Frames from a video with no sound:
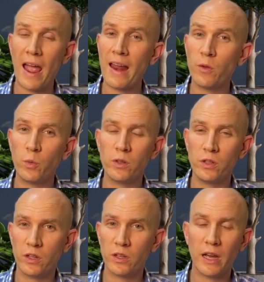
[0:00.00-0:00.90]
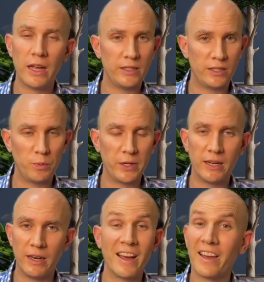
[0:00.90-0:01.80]
and it will look a little bit
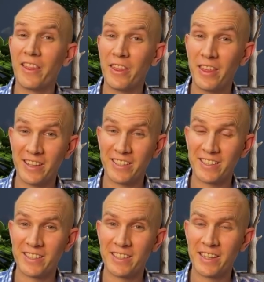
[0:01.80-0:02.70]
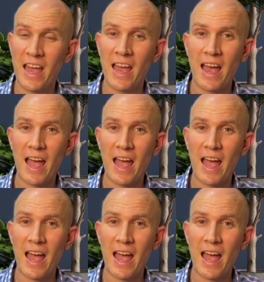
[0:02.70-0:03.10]
like this.